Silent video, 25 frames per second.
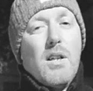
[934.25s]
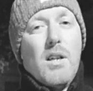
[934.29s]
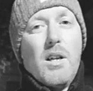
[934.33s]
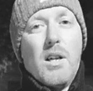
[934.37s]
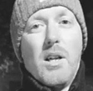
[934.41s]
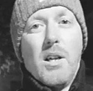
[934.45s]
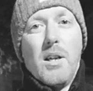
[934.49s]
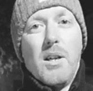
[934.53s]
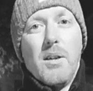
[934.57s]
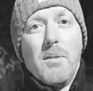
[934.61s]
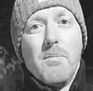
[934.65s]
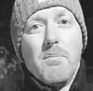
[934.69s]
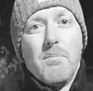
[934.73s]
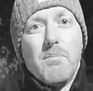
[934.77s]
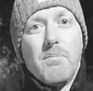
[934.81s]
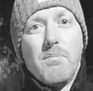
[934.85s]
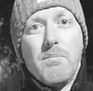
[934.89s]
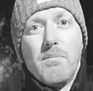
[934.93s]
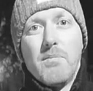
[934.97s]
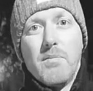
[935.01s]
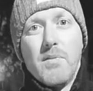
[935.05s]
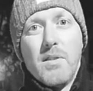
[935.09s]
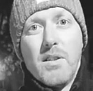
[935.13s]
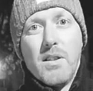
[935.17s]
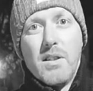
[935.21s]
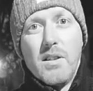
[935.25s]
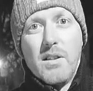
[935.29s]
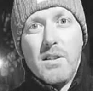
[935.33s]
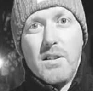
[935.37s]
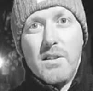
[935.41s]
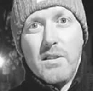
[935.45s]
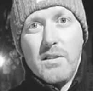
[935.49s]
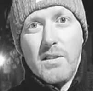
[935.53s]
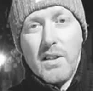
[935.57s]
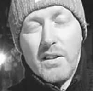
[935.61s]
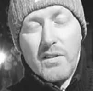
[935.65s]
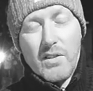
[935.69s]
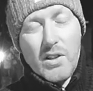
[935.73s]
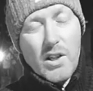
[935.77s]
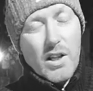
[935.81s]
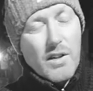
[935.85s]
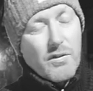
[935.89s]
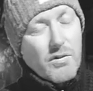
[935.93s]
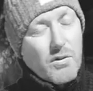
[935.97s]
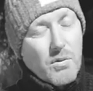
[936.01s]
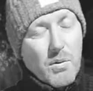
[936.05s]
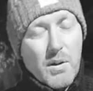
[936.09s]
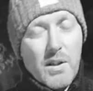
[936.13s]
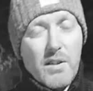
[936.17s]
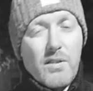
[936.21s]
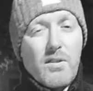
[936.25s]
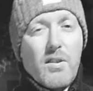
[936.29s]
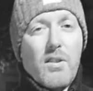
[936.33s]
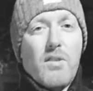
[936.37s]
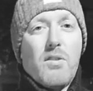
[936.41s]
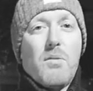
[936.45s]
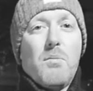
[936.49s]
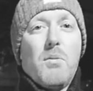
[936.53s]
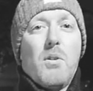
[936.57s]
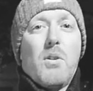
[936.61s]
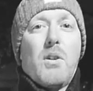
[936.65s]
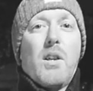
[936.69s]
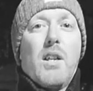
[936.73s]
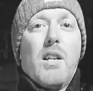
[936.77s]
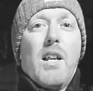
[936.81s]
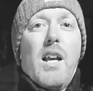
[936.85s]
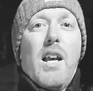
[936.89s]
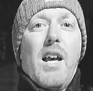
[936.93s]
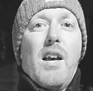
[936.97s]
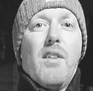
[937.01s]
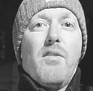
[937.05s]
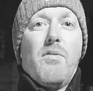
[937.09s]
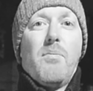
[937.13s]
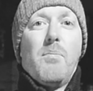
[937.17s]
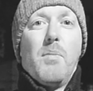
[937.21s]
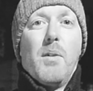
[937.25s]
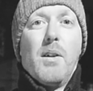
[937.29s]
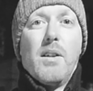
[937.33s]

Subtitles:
There's a lot of criticism you can have,